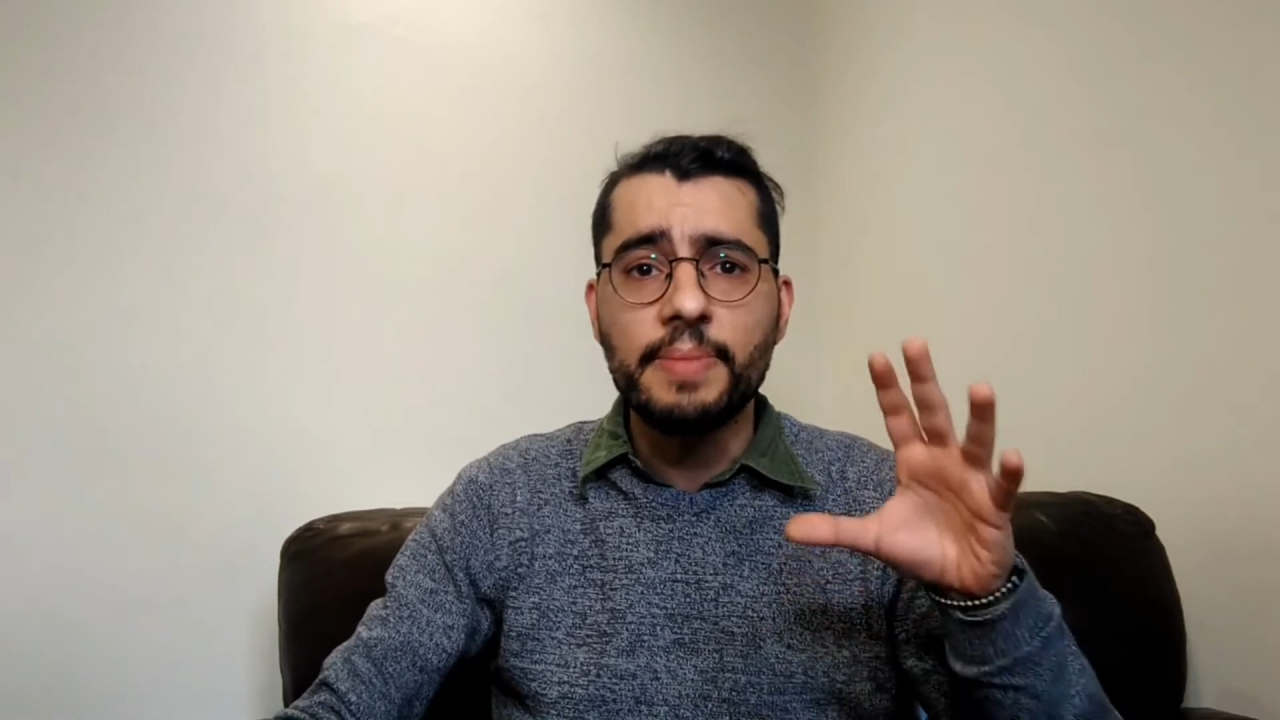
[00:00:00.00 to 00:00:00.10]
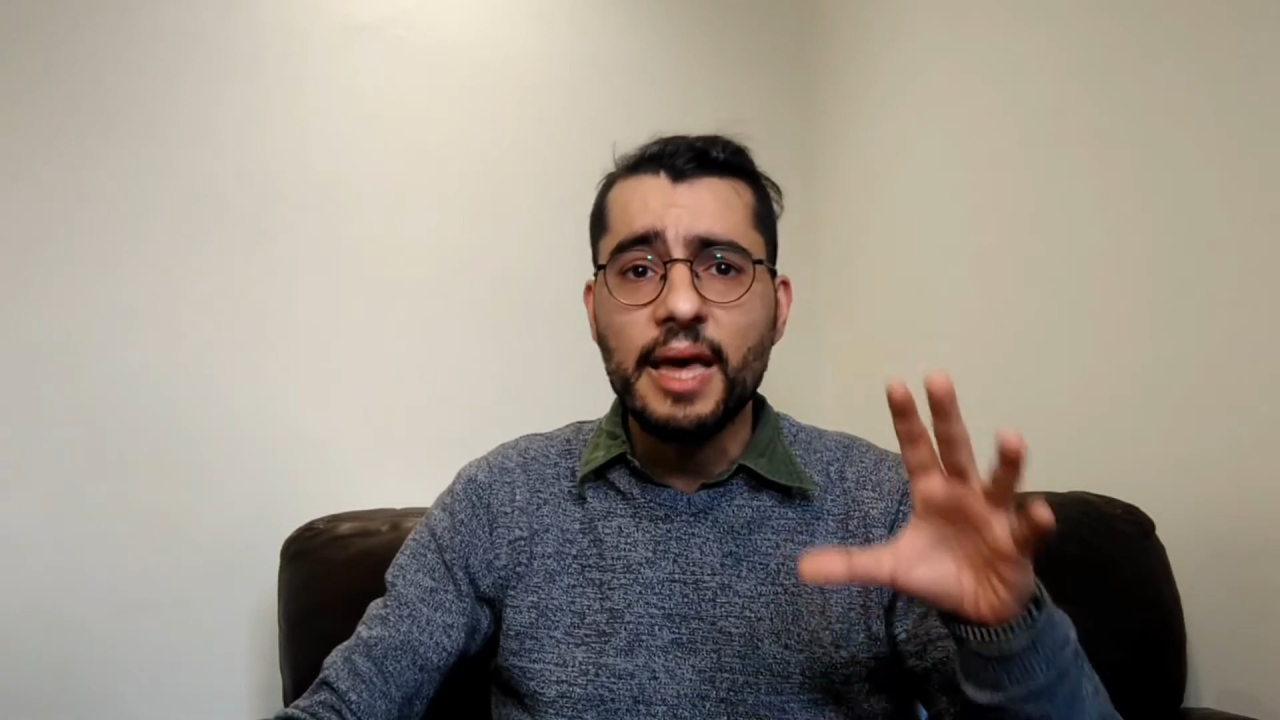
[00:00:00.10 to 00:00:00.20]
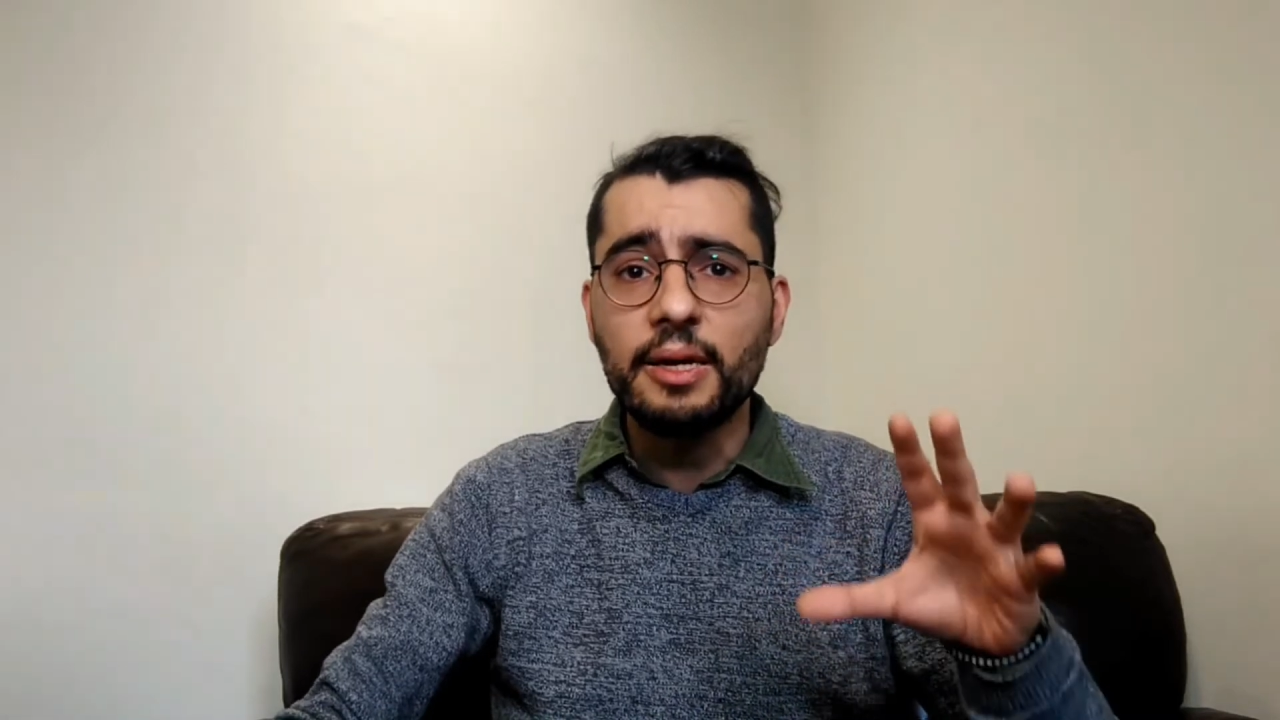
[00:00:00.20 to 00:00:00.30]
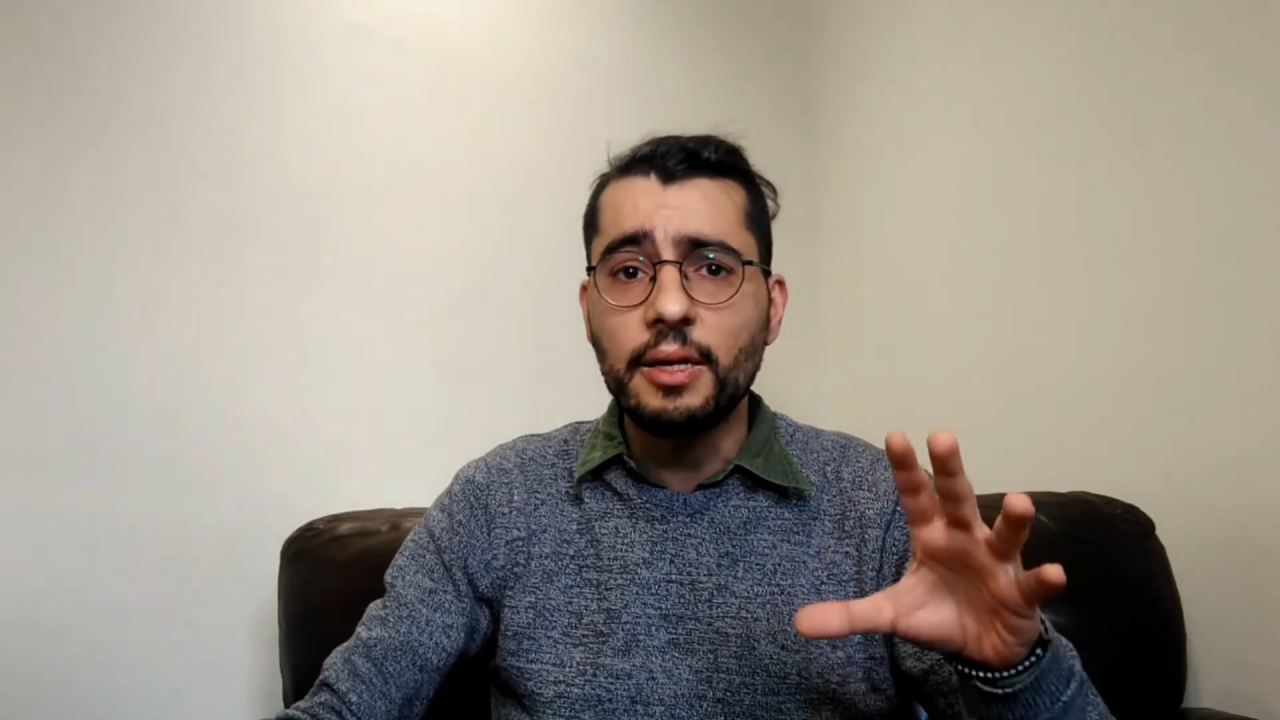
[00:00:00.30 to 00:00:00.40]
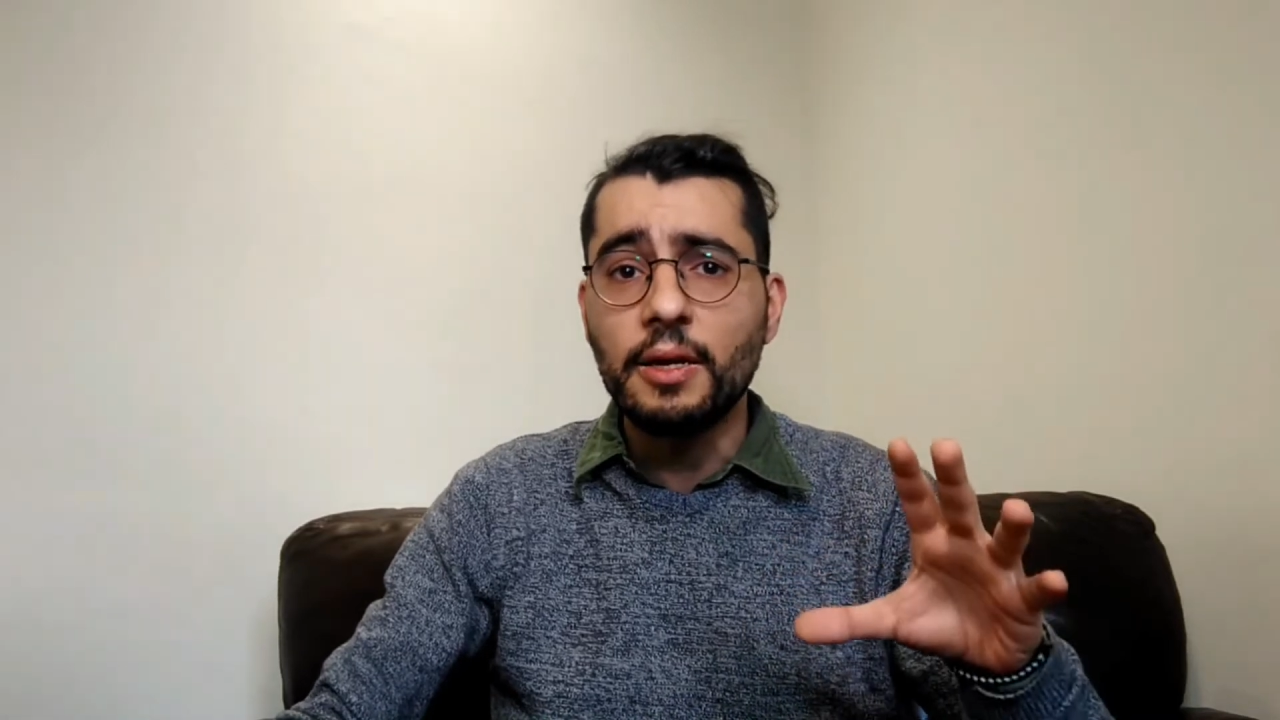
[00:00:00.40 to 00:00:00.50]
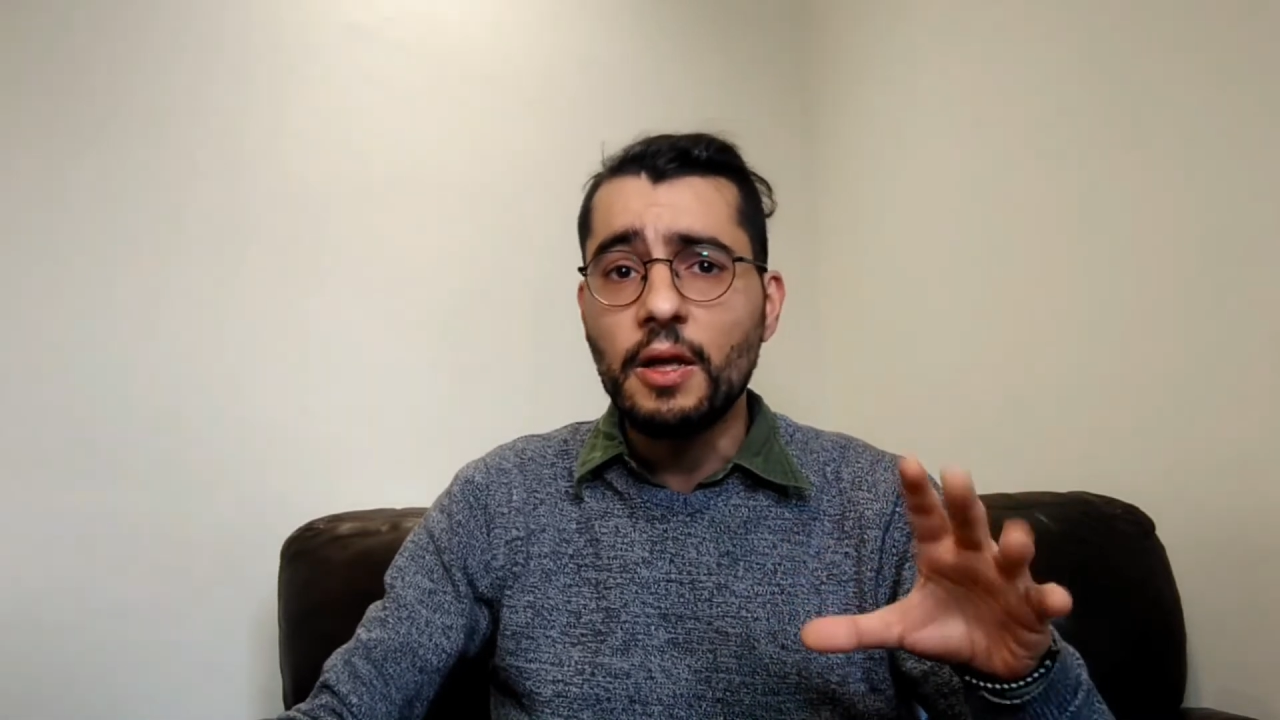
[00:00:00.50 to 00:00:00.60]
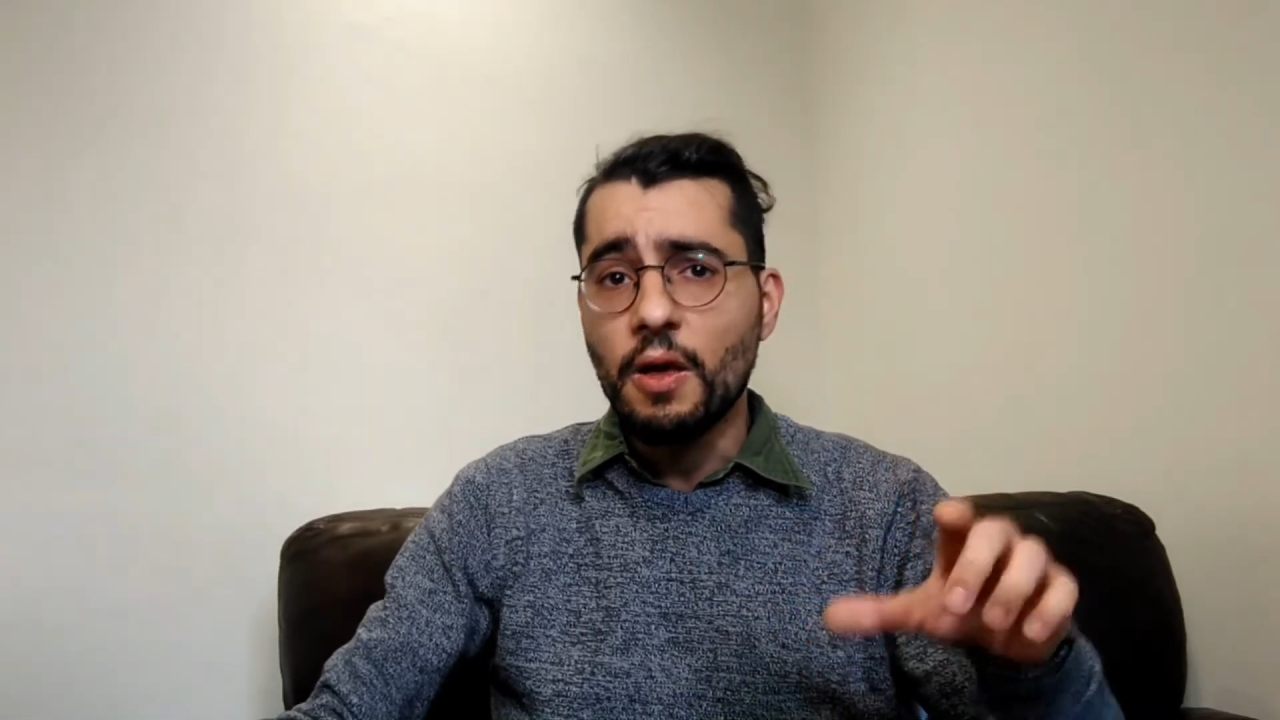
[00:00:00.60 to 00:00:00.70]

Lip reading: Battle